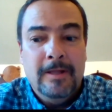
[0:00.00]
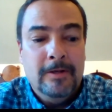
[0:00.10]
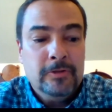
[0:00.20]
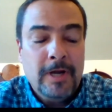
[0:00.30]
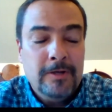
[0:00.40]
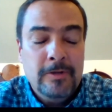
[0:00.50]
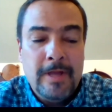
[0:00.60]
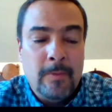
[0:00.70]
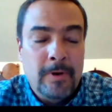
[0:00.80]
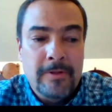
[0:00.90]
try to do
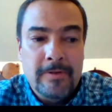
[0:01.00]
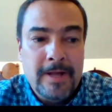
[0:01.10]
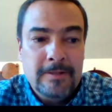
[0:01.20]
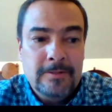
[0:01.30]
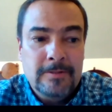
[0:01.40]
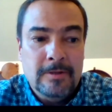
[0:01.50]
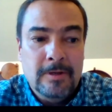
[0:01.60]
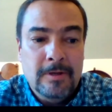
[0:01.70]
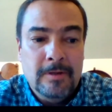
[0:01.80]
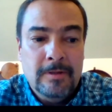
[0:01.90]
that, whether that's
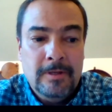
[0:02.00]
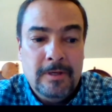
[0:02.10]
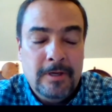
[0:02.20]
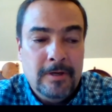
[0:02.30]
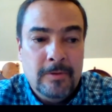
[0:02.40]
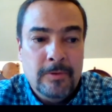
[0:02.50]
here